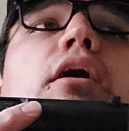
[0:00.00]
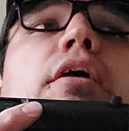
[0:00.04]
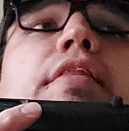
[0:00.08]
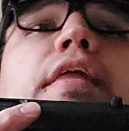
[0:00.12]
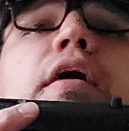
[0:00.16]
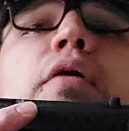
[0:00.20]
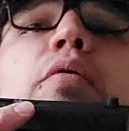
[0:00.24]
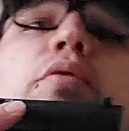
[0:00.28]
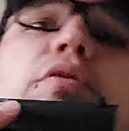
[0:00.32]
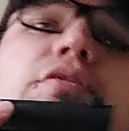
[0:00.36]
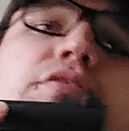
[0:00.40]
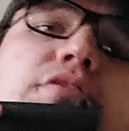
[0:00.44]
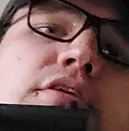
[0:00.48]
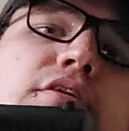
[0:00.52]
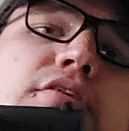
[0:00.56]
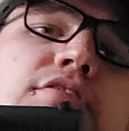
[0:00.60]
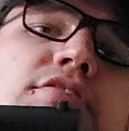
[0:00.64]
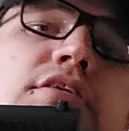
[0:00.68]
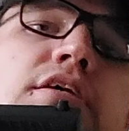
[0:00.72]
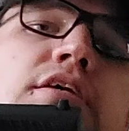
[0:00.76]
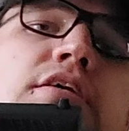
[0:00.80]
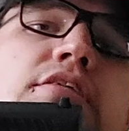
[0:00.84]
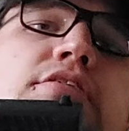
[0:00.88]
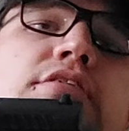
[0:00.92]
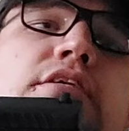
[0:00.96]
that wasn't a
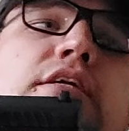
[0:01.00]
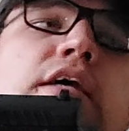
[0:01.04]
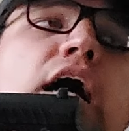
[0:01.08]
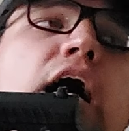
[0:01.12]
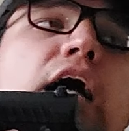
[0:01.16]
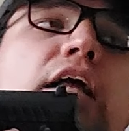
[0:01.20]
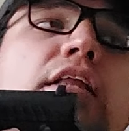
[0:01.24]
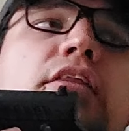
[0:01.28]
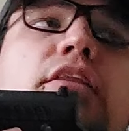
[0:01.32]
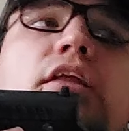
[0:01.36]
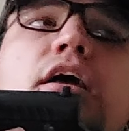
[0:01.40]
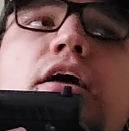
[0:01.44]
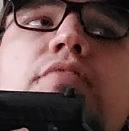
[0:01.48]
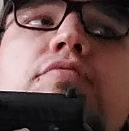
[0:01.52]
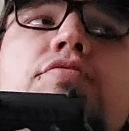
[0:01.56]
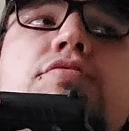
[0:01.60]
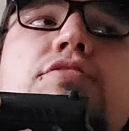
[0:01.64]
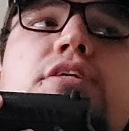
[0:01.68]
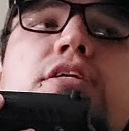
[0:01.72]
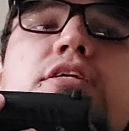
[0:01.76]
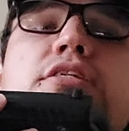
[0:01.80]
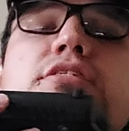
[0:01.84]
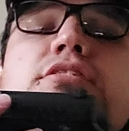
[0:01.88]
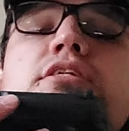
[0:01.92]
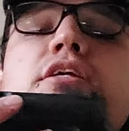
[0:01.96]
CZ. I love
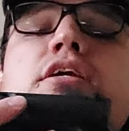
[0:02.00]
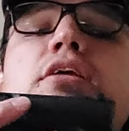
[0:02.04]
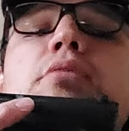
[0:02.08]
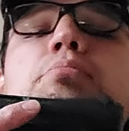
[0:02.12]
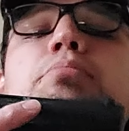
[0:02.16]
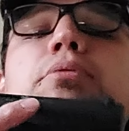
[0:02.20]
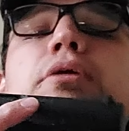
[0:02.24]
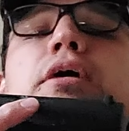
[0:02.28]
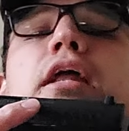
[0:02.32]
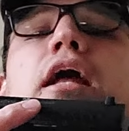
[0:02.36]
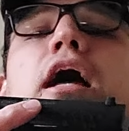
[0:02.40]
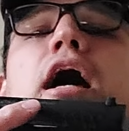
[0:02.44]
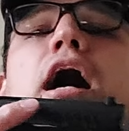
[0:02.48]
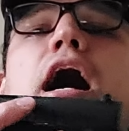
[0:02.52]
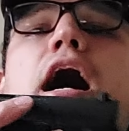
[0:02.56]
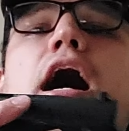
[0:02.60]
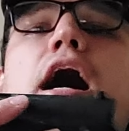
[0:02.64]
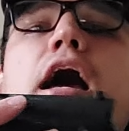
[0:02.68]
CZ, but